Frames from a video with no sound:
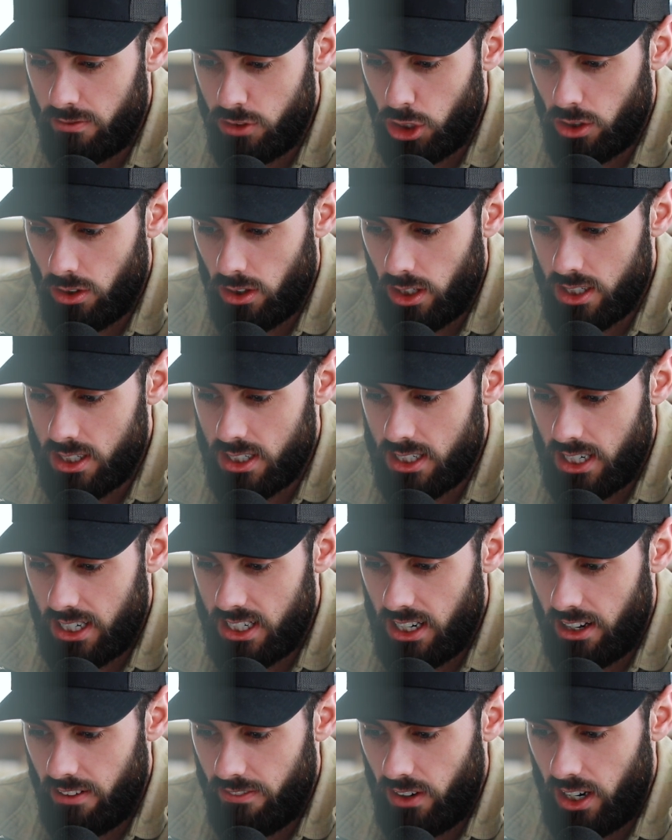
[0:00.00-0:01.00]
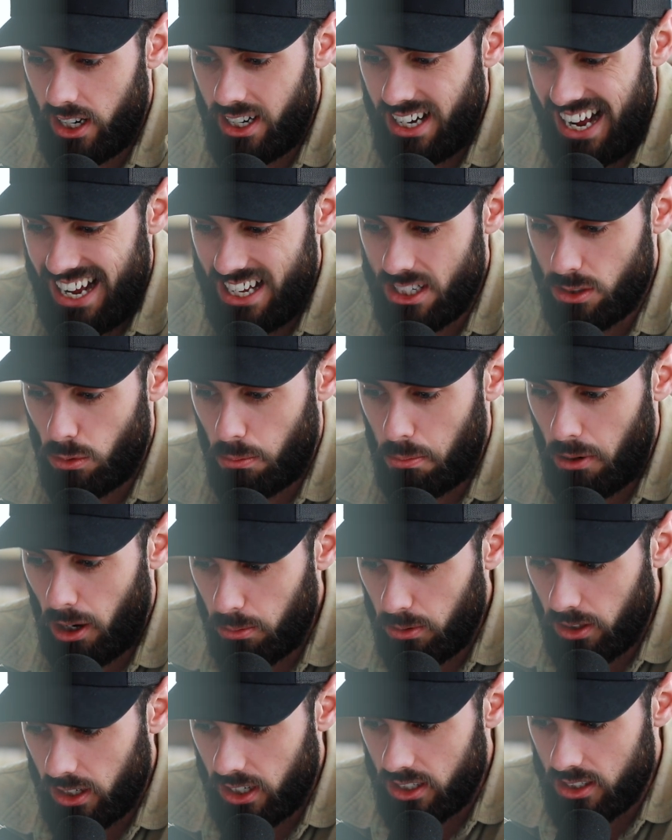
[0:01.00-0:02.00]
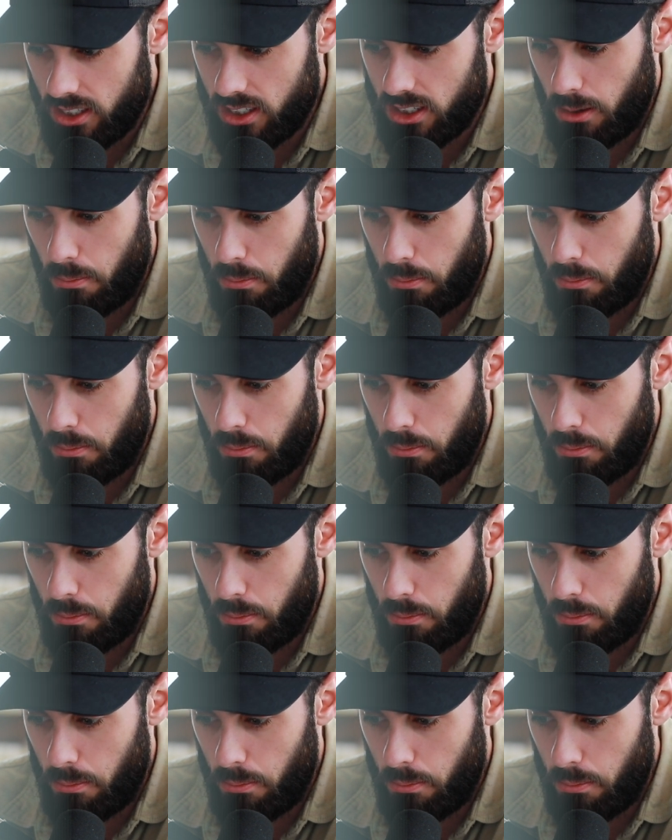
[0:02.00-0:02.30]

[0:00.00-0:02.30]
of journalists identified as Republicans,